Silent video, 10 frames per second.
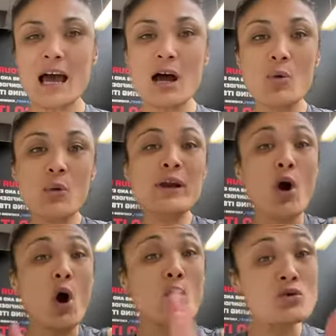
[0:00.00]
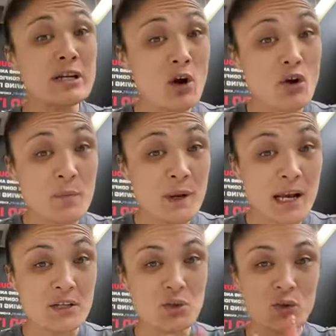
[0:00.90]
we only open
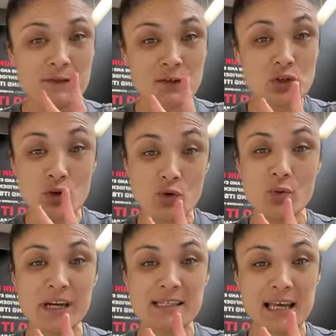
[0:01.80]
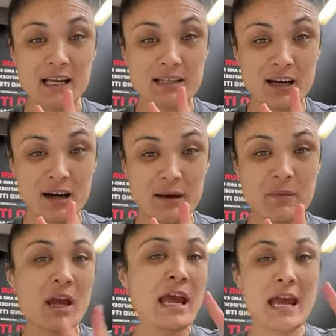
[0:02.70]
our doors for 2 weeks at a time,
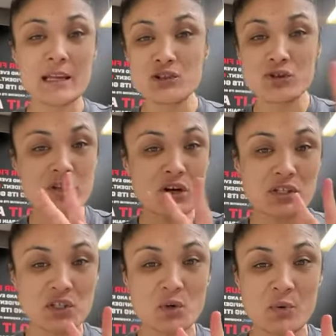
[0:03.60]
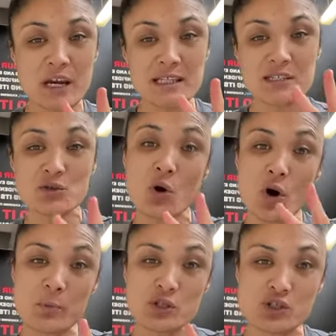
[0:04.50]
and during those 2 weeks is your
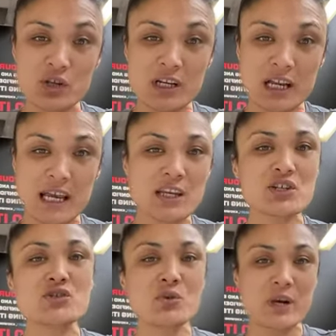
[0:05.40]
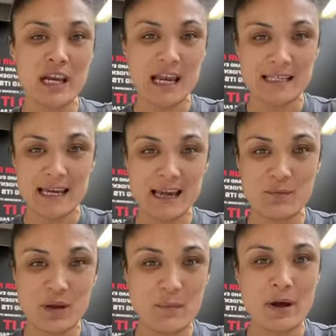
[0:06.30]
opportunity to join as a
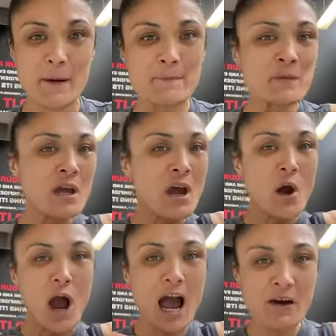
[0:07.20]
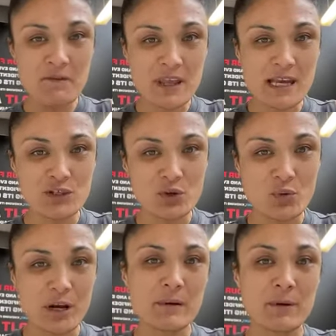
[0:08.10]
member. After that 2
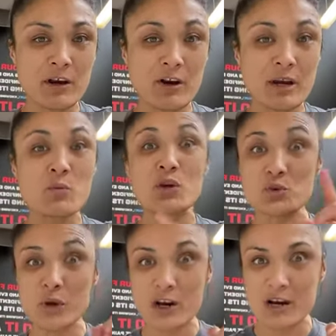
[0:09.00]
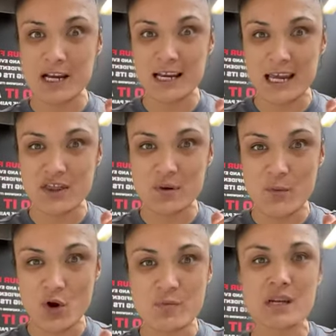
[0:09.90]
week period, which we're in at the
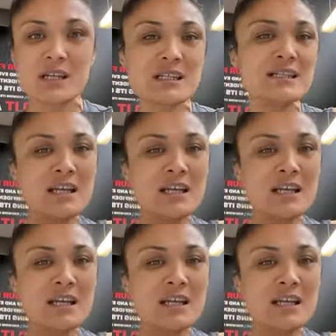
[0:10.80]
moment,